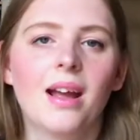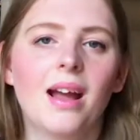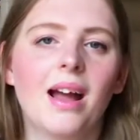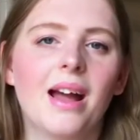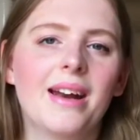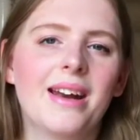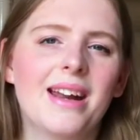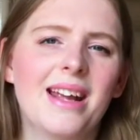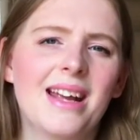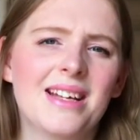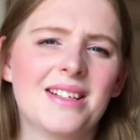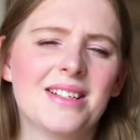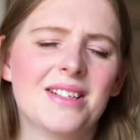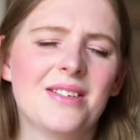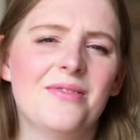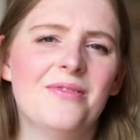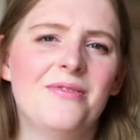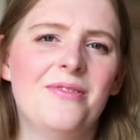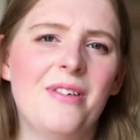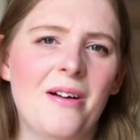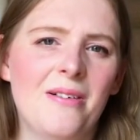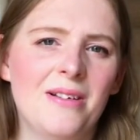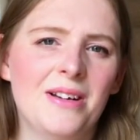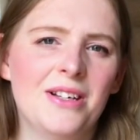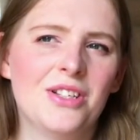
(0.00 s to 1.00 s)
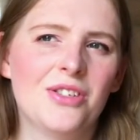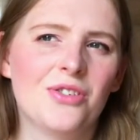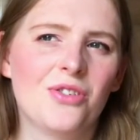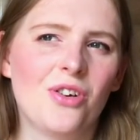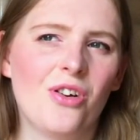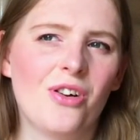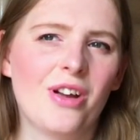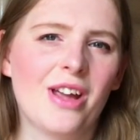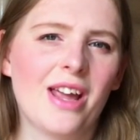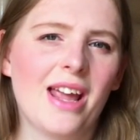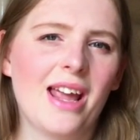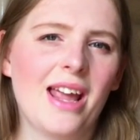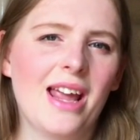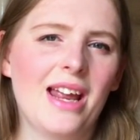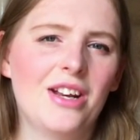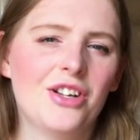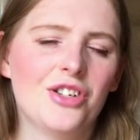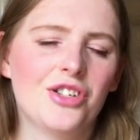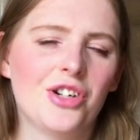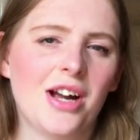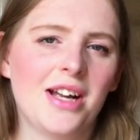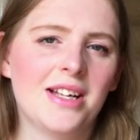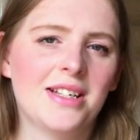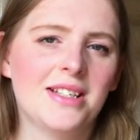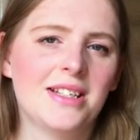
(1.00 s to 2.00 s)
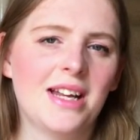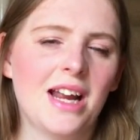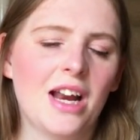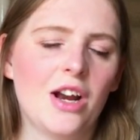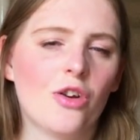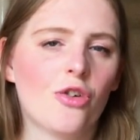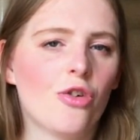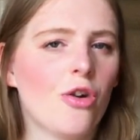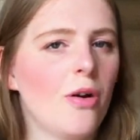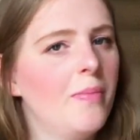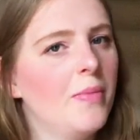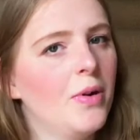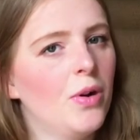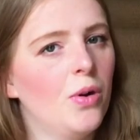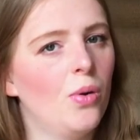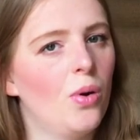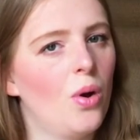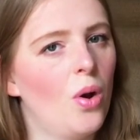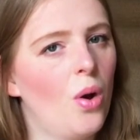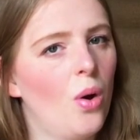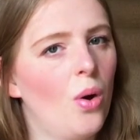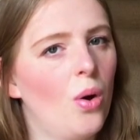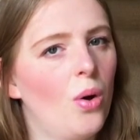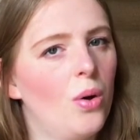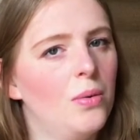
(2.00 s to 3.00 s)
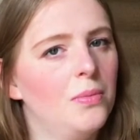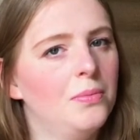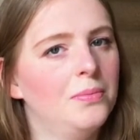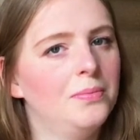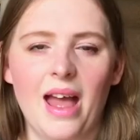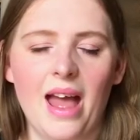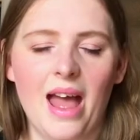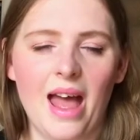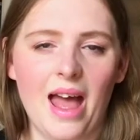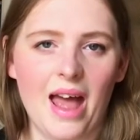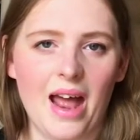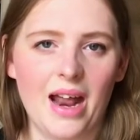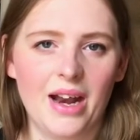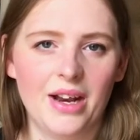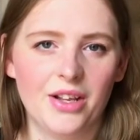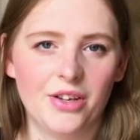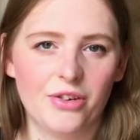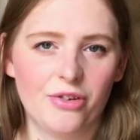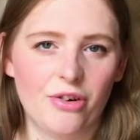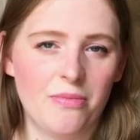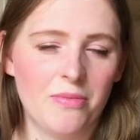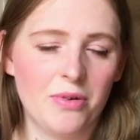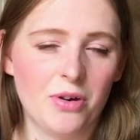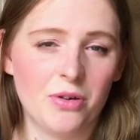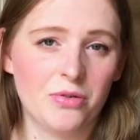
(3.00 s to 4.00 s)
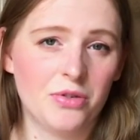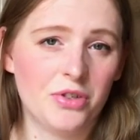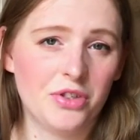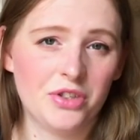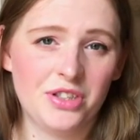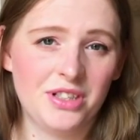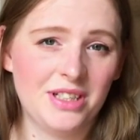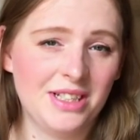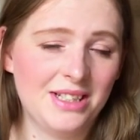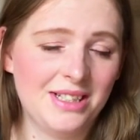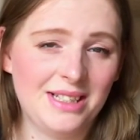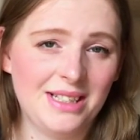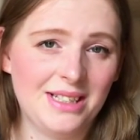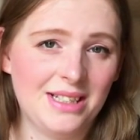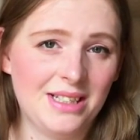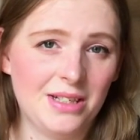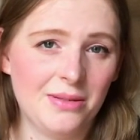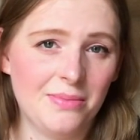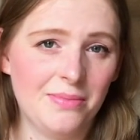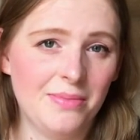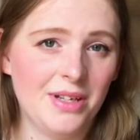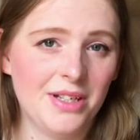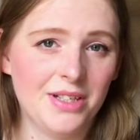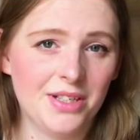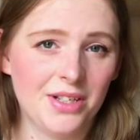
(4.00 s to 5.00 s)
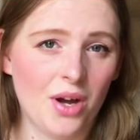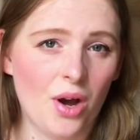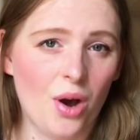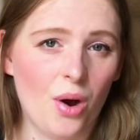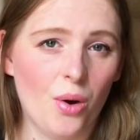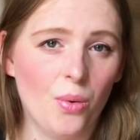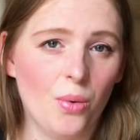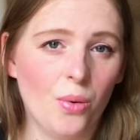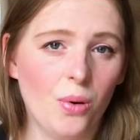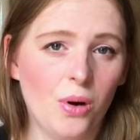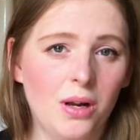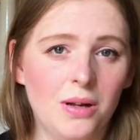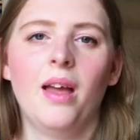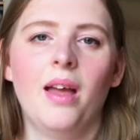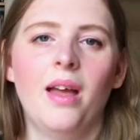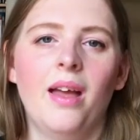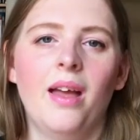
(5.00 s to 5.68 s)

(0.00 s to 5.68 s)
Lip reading: And he has a very strong interest in criminal law and the criminal justice system as a whole.